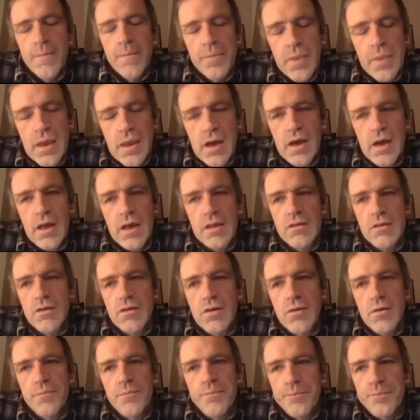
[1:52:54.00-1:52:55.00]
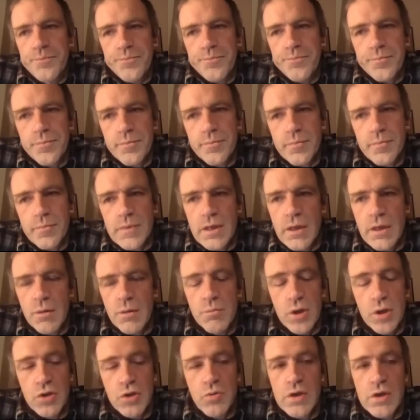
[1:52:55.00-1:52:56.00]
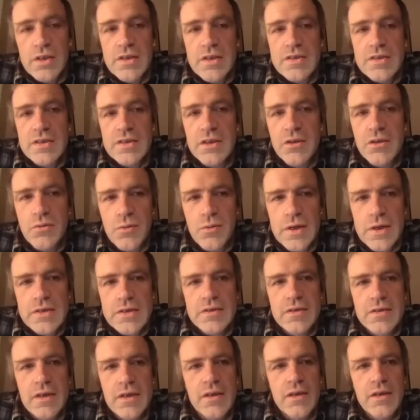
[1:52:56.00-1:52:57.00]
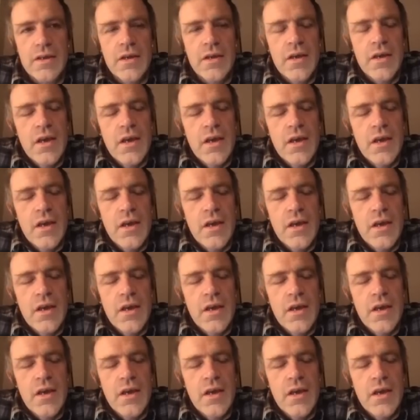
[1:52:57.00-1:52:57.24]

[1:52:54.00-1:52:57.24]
And but what is interesting,